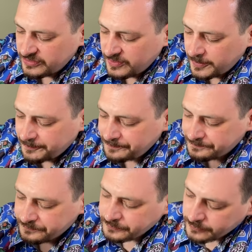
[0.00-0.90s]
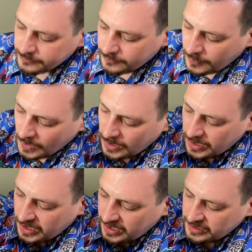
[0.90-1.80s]
of it,
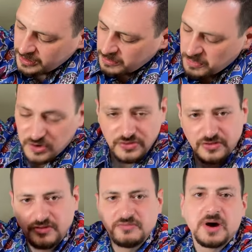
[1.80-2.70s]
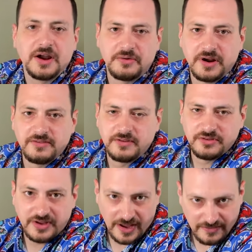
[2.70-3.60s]
and most of my
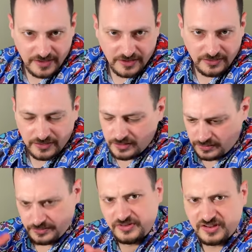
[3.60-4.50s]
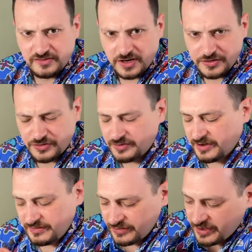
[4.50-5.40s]
rifles have this, or 700
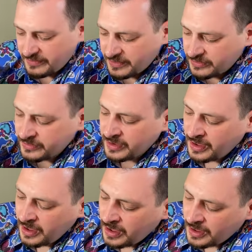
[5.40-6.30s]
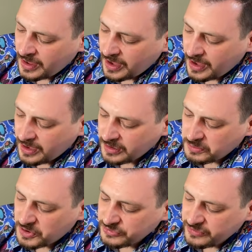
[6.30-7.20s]
rifles have this, and
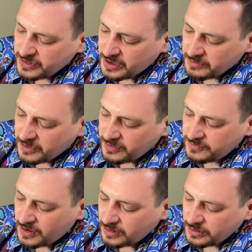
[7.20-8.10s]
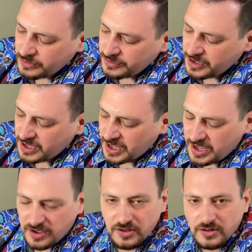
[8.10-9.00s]
most of them follow the
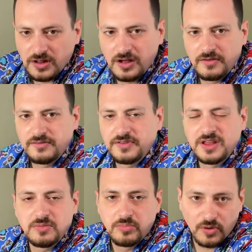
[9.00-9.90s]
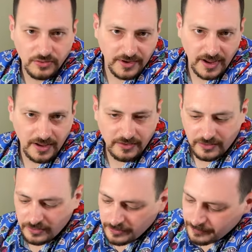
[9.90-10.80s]
angle of the bolt
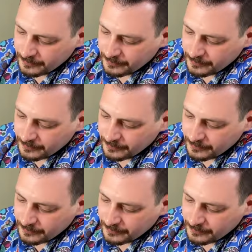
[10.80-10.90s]
handle.